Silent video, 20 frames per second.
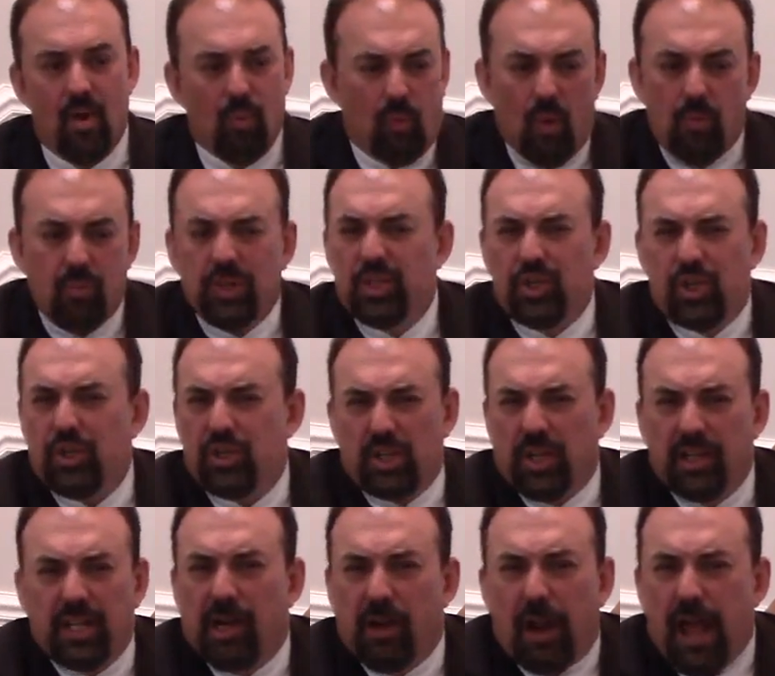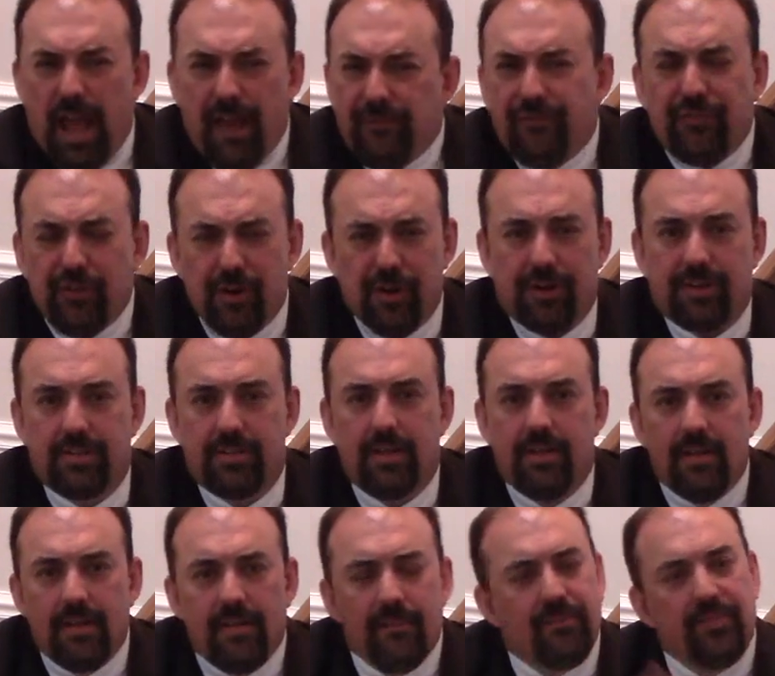One was just a little effort.
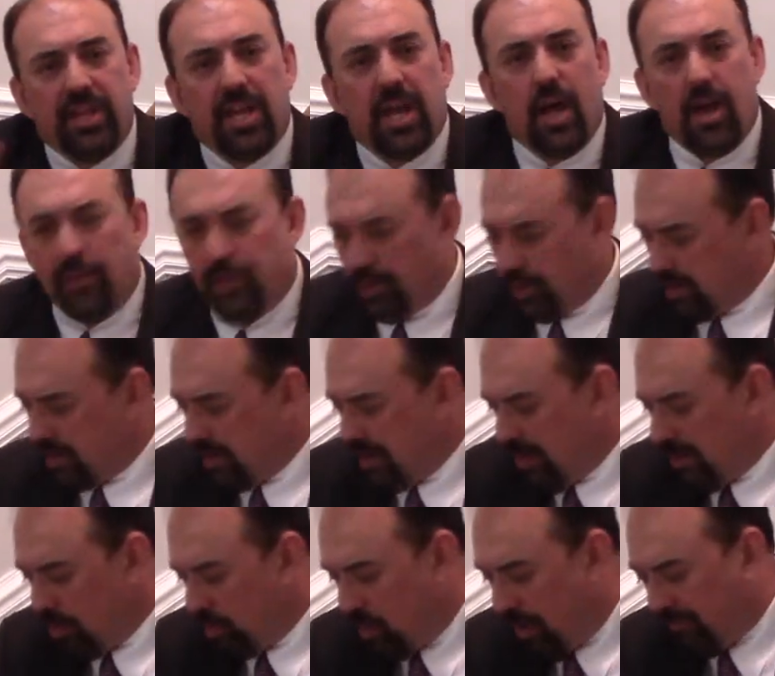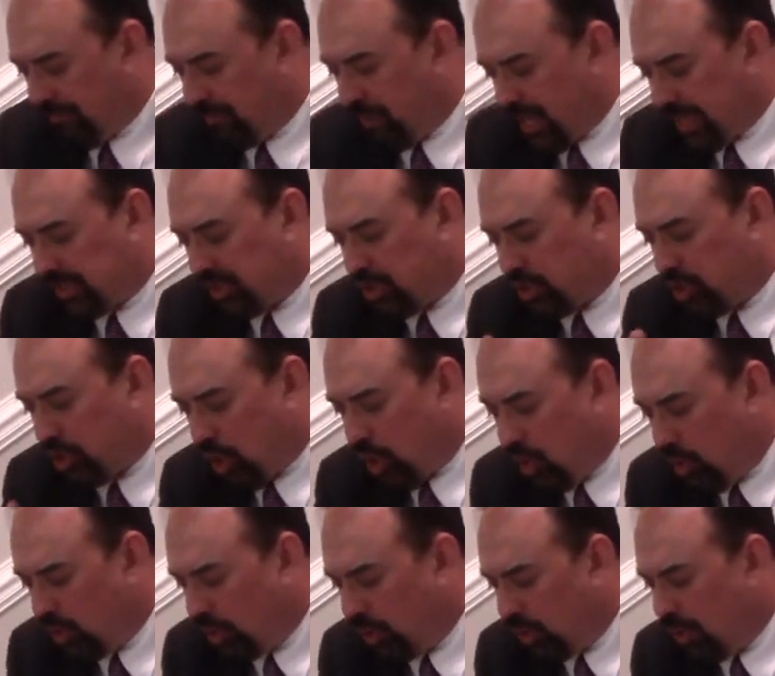The other reflects
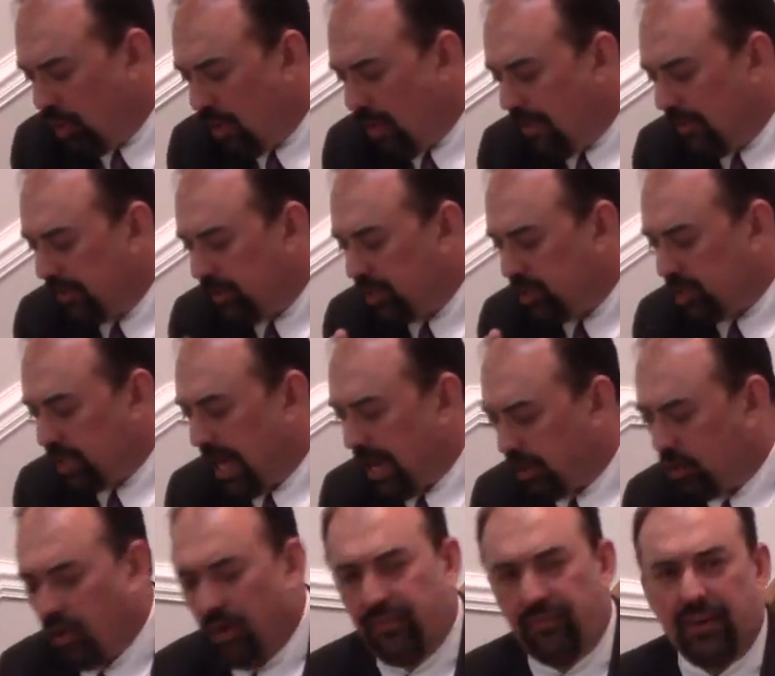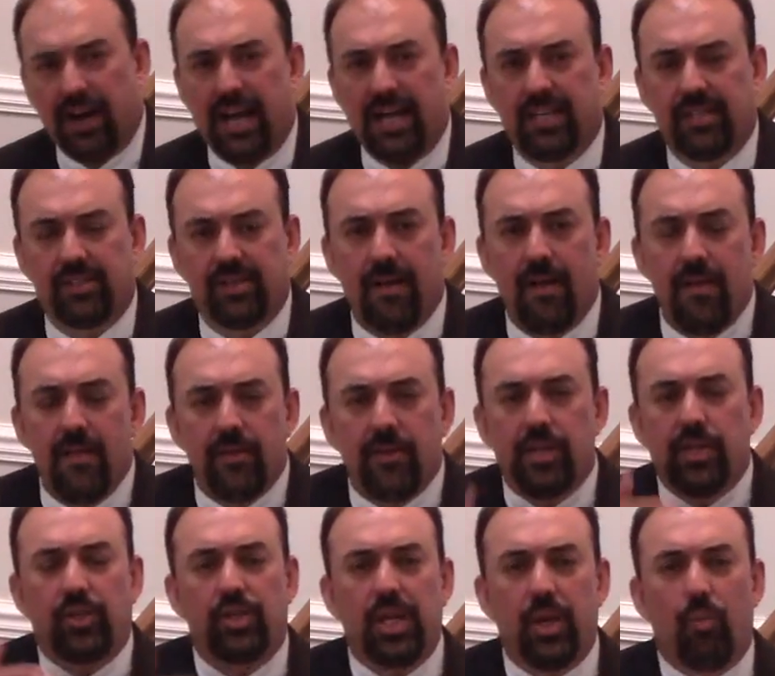total sacrifice.
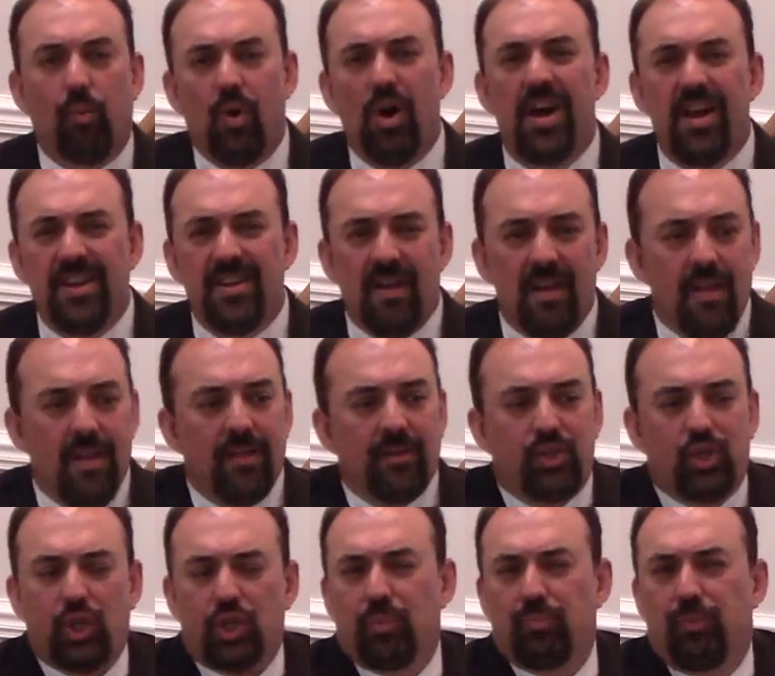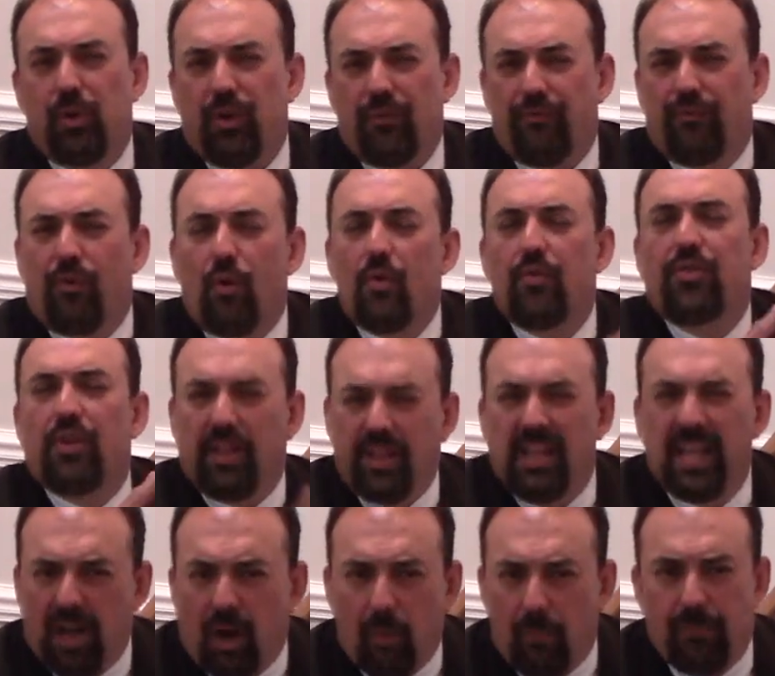You see, one just put forth a
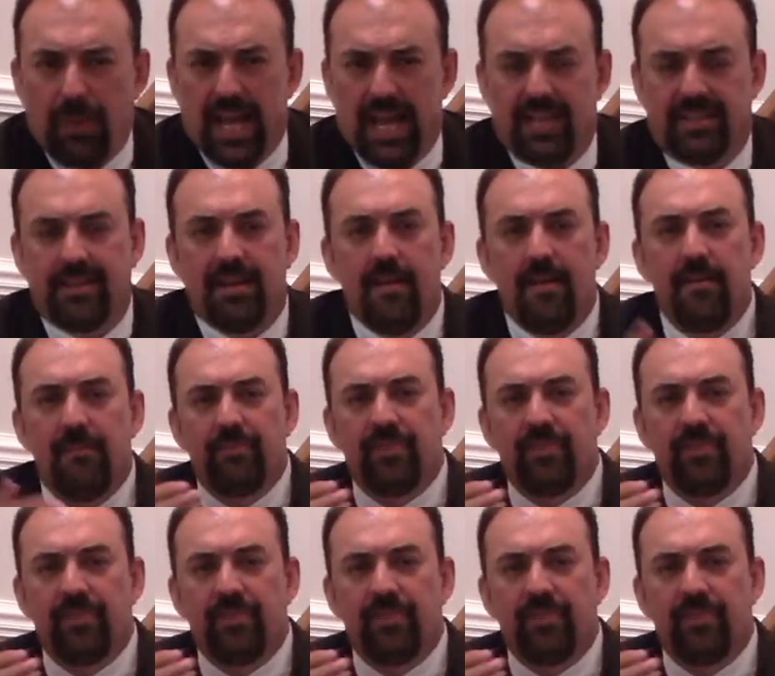little bit.